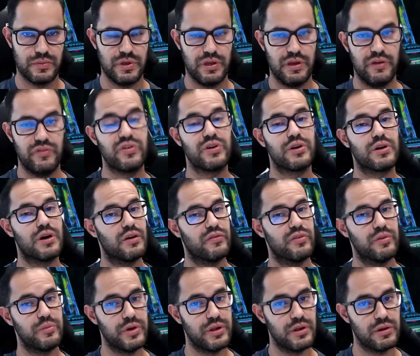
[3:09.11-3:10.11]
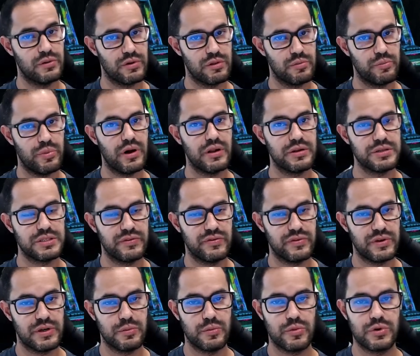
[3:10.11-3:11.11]
If you're not familiar with policy
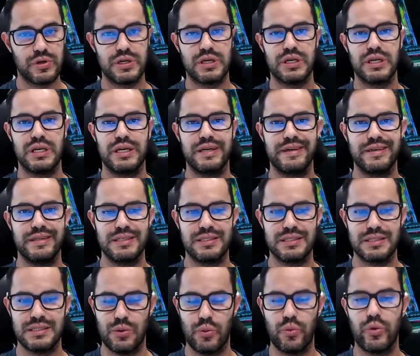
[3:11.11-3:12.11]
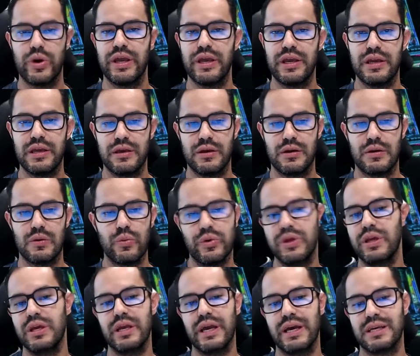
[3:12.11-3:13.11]
framework, is the way
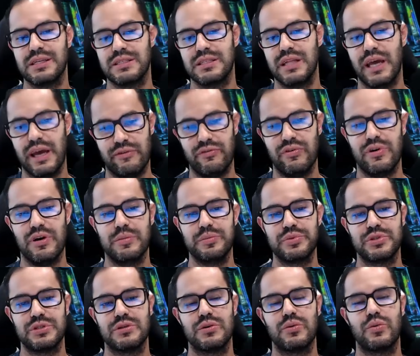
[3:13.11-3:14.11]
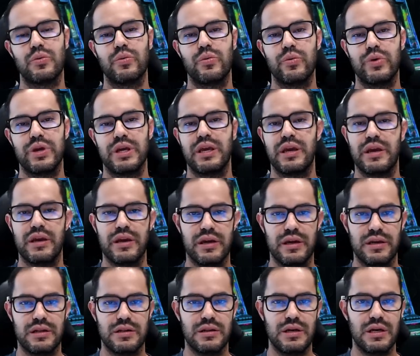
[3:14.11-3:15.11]
we as DevOps, we
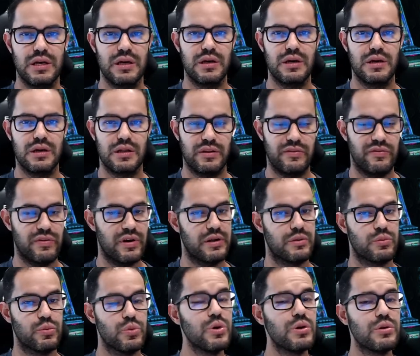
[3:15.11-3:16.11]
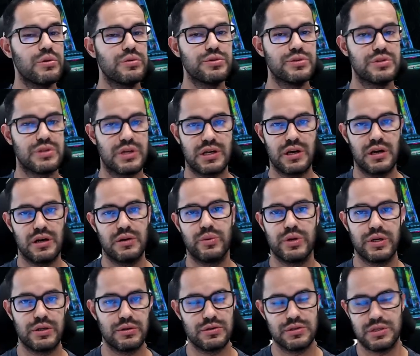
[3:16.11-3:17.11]
can define rules and
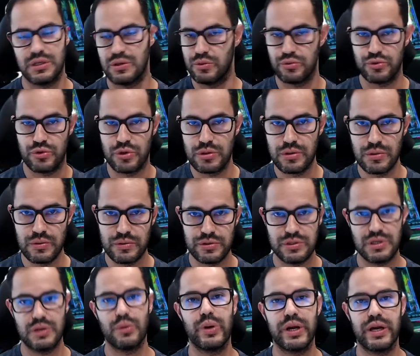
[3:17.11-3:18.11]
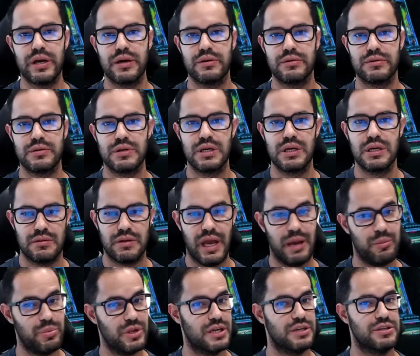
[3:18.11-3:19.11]
guardrails and controls around
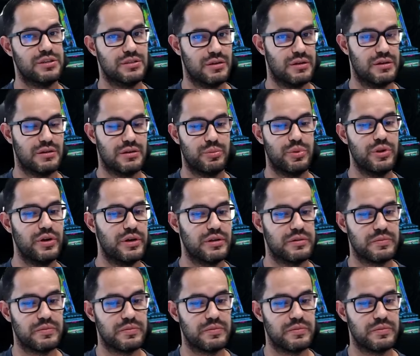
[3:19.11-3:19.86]
applications that are deployed.